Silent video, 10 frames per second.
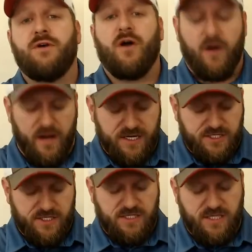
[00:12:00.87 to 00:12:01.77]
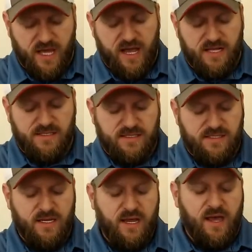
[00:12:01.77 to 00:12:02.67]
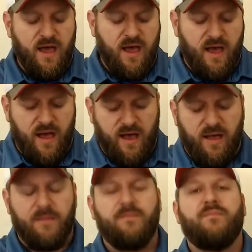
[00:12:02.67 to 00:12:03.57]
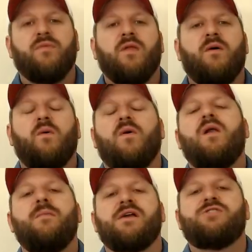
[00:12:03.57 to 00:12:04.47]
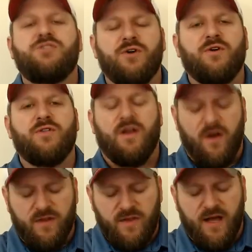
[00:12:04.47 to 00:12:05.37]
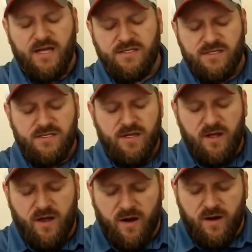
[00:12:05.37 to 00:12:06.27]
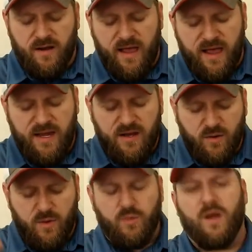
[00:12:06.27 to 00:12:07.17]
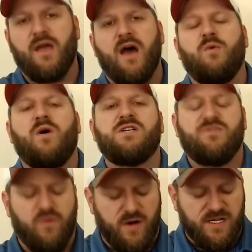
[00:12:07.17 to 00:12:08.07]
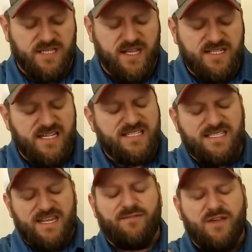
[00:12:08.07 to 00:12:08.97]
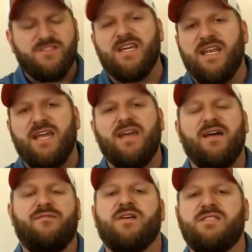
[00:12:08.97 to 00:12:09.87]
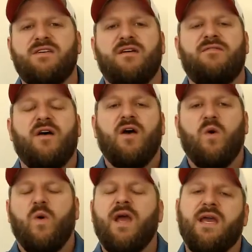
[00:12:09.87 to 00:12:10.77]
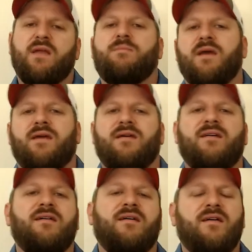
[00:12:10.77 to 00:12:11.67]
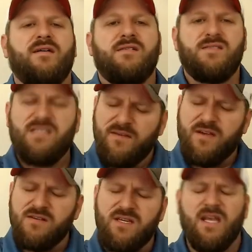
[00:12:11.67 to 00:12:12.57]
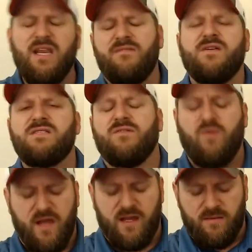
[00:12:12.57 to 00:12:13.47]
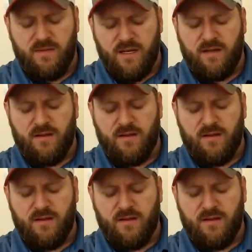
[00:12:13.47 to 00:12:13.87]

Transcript: our anxious thoughts. Um, we want to make sure that our thoughts are in line with what God wants for us. And then he says, see if there's any offensive way in me. See if there's any offensive way in me